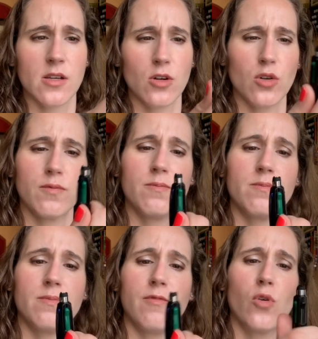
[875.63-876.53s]
or
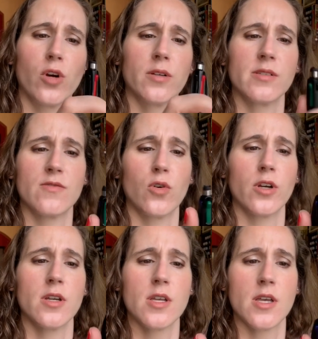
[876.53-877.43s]
four, it's
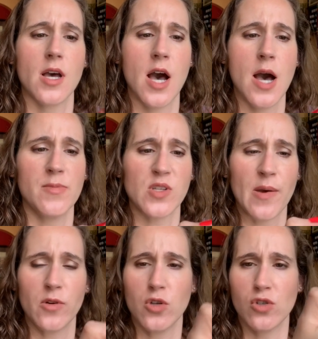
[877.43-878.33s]
four. Um, so I
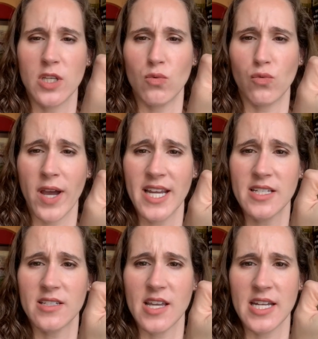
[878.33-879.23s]
will usually
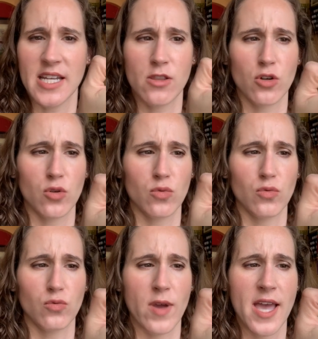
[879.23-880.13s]
write in either
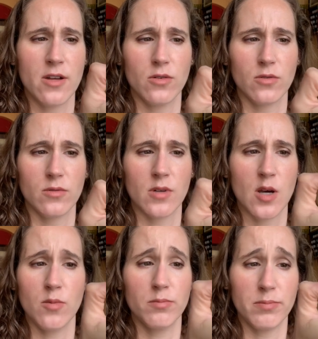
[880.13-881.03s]
red,
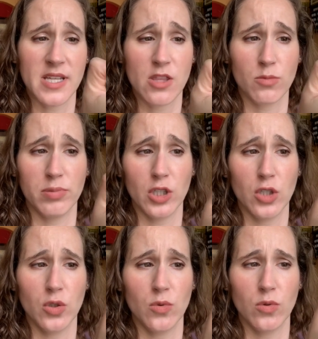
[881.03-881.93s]
um, either
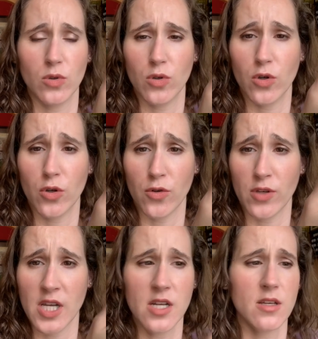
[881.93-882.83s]
blue or
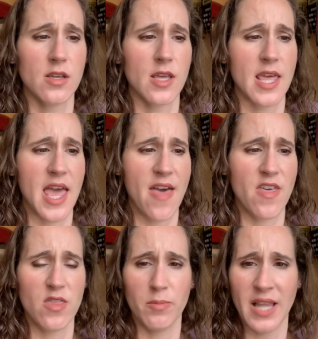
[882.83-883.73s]
green. And
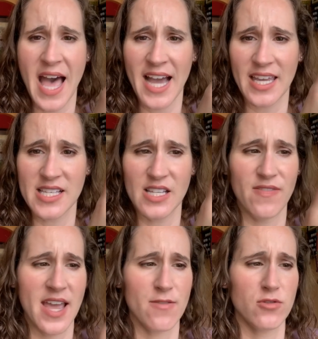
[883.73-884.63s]
then the black is if
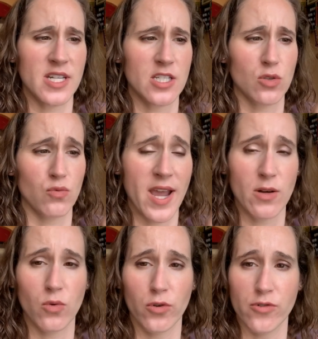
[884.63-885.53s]
I ever need to write
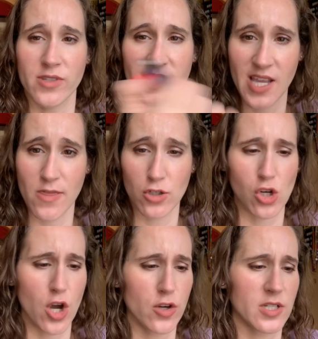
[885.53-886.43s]
orders in the
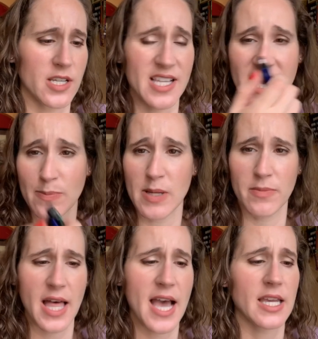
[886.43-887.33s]
chart because it has to be in
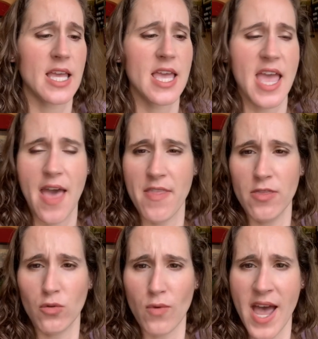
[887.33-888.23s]
black. And then
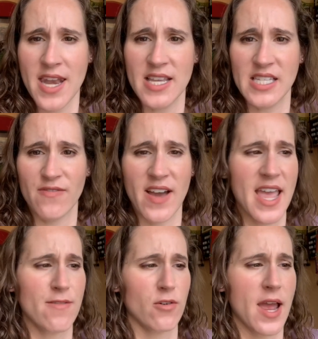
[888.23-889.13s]
the red is if I
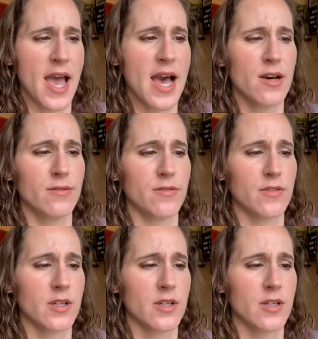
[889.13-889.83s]
ever have